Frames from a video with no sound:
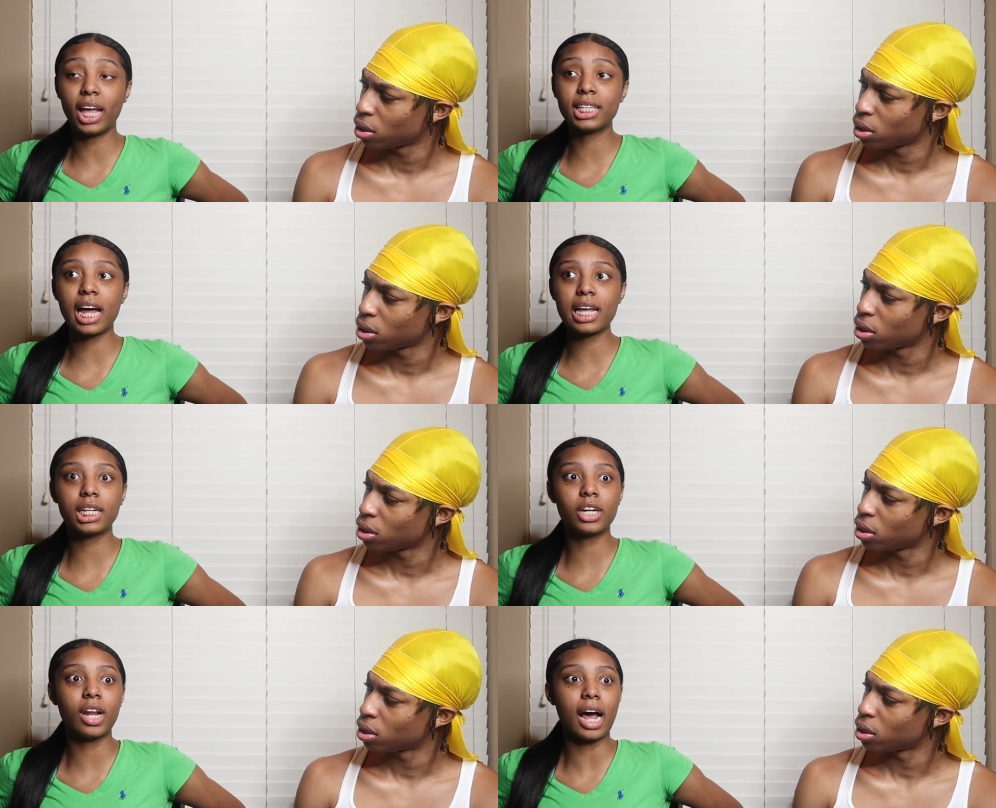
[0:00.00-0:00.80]
Speaker 1: It's like
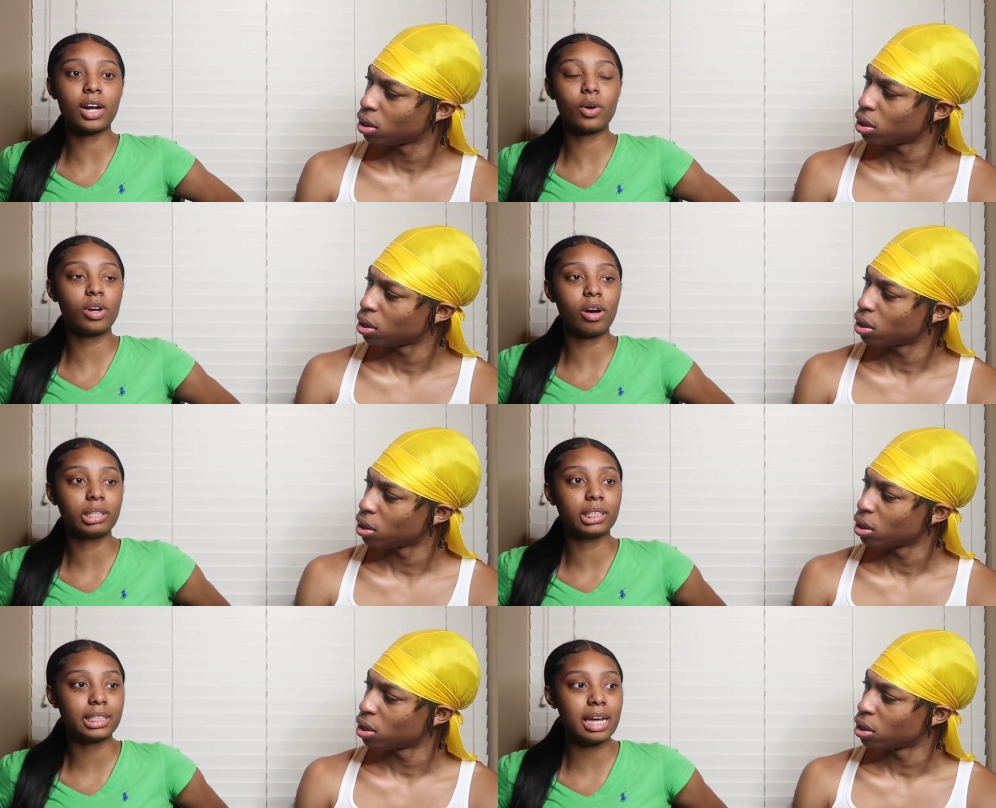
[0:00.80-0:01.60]
literally I don't know
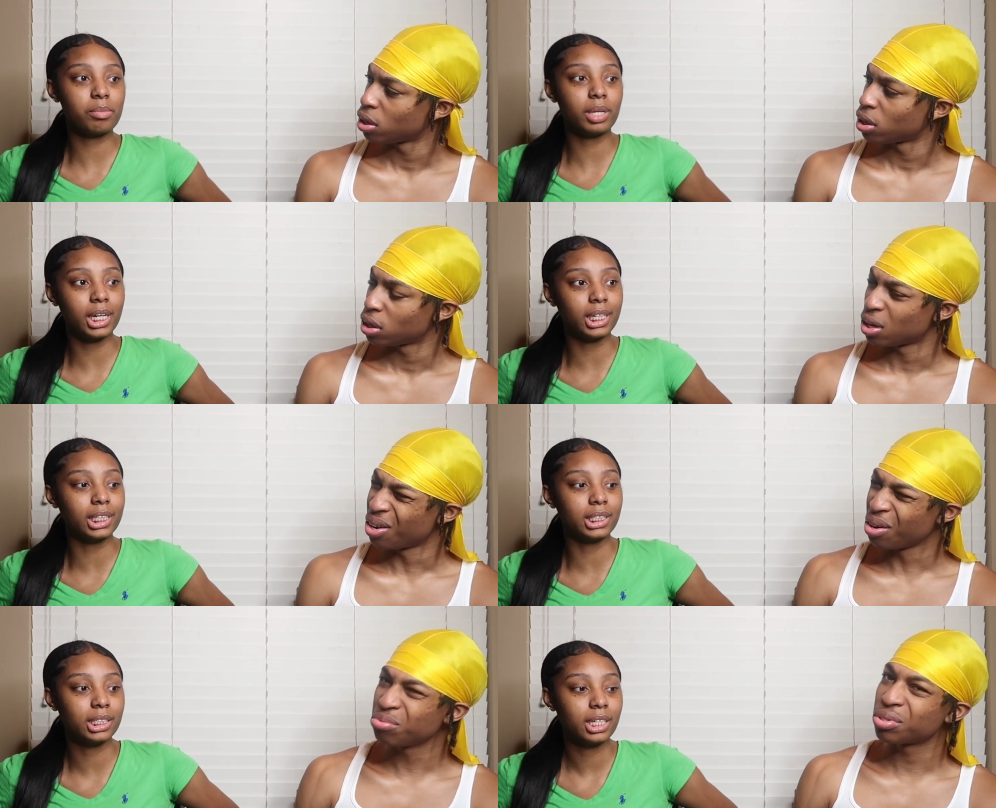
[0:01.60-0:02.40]
what to say
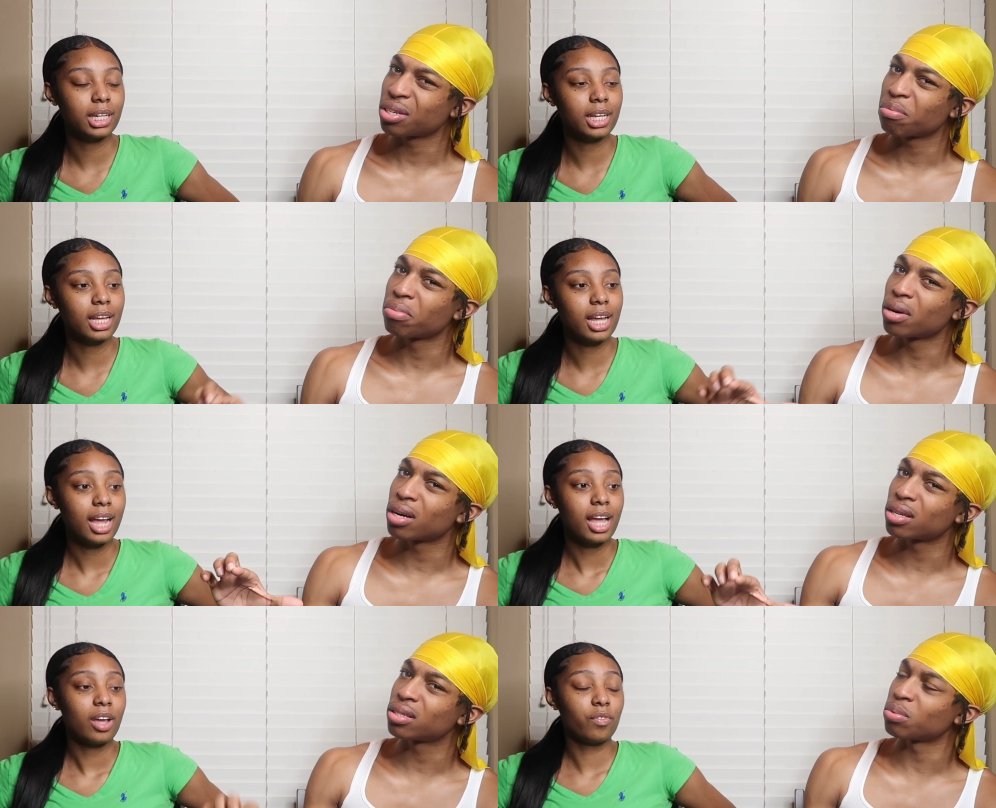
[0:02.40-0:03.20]
because
Speaker 2: for
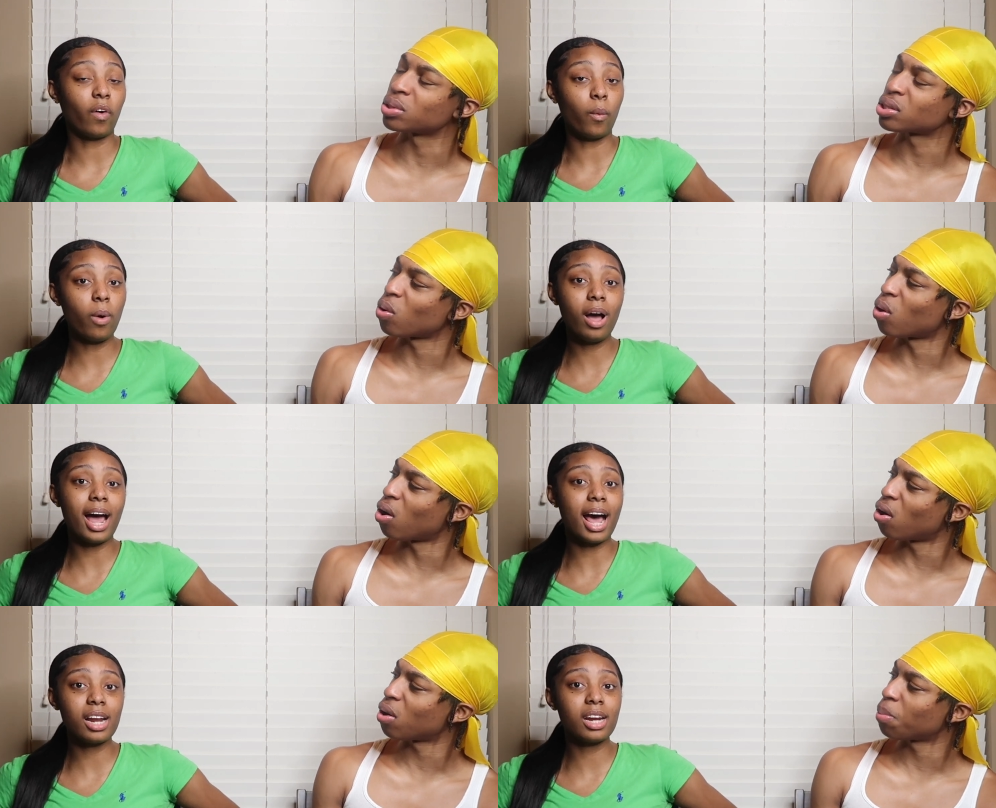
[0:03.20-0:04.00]
one,
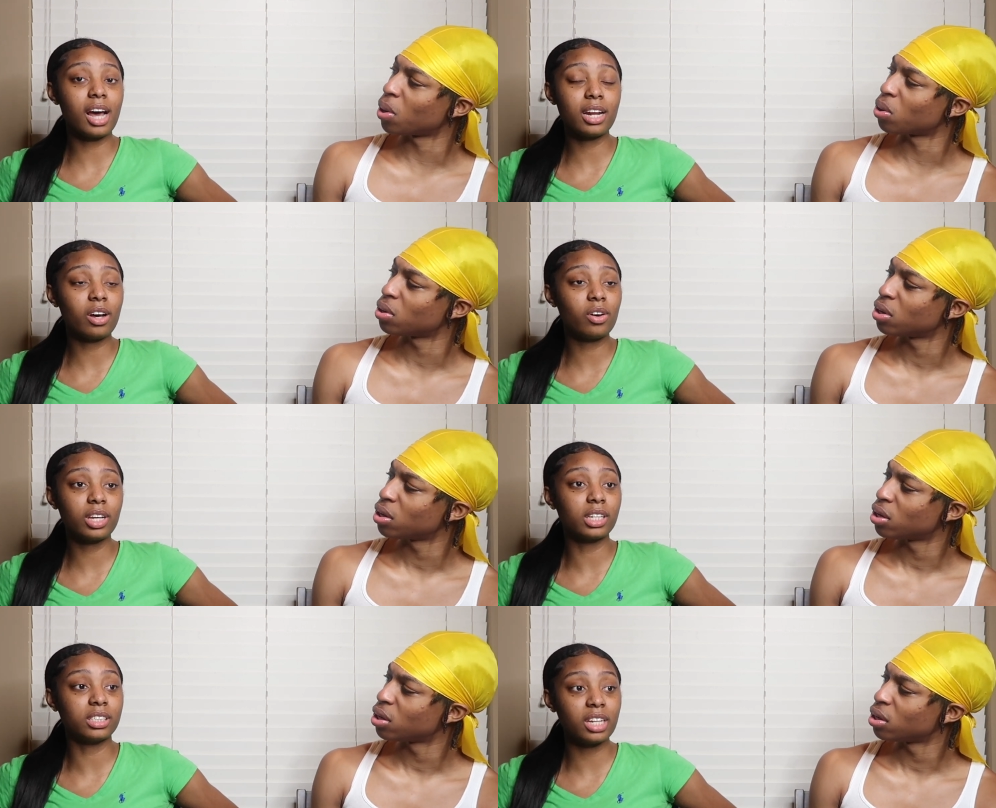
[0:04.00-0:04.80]
Speaker 1: I did not know
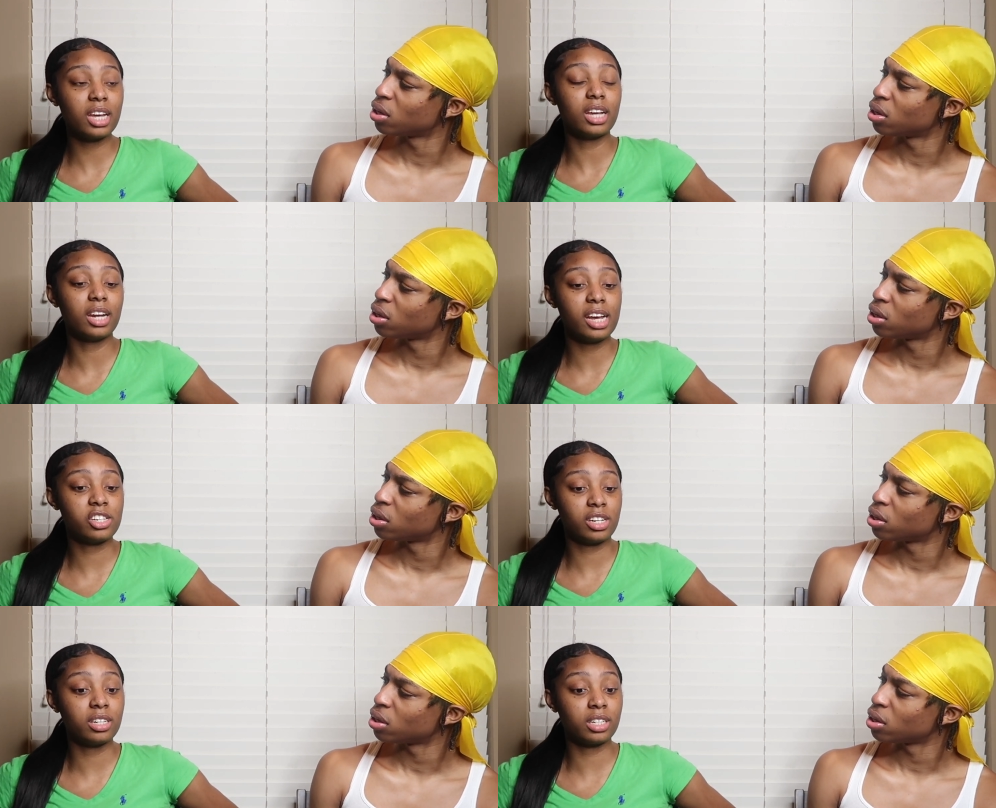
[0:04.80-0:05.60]
he could sing and that
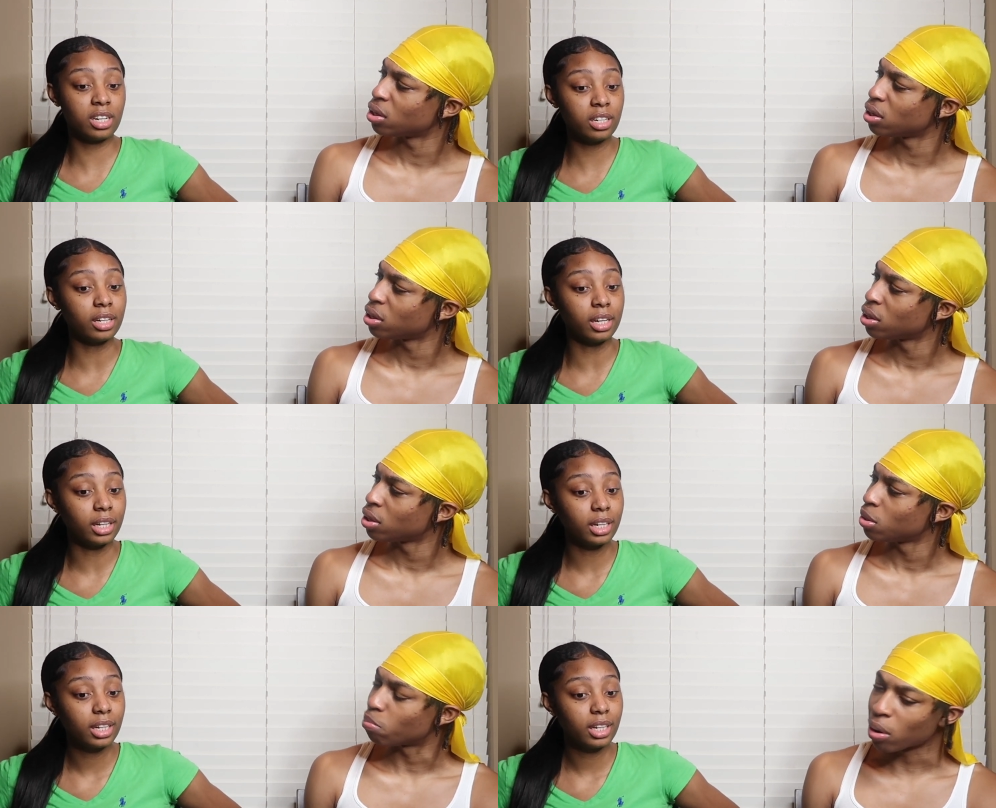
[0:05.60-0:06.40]
shit is
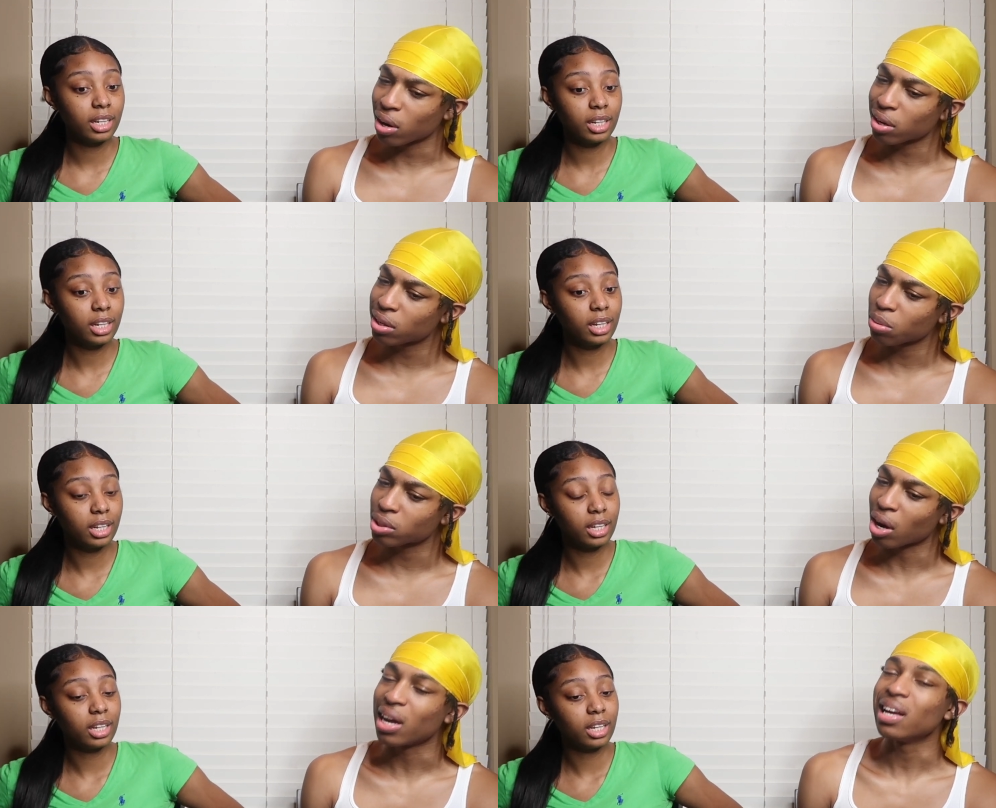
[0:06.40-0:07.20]
good.
Speaker 2: Bro, that shit
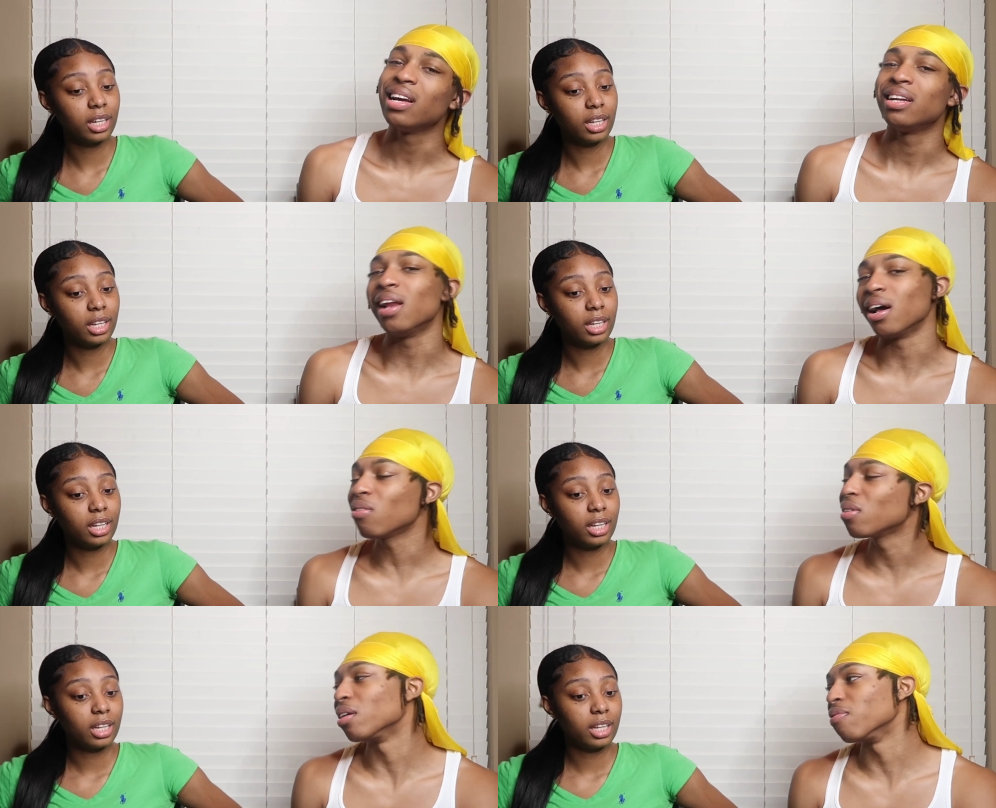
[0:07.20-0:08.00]
was hot. No,
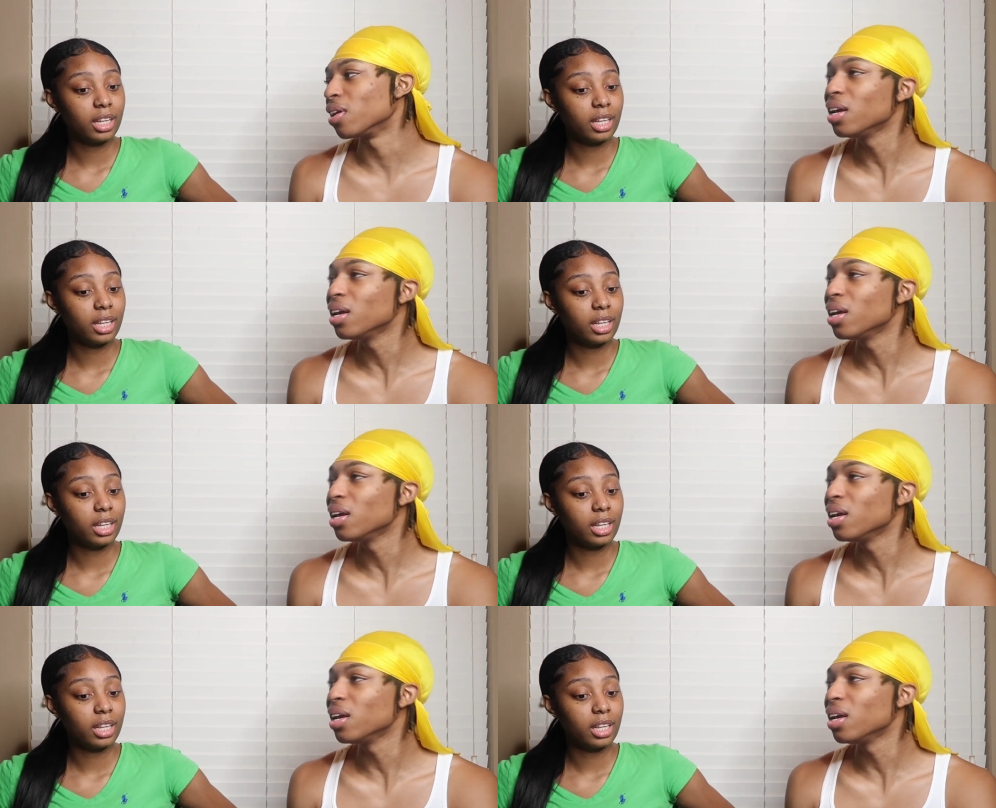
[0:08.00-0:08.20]
don't get it for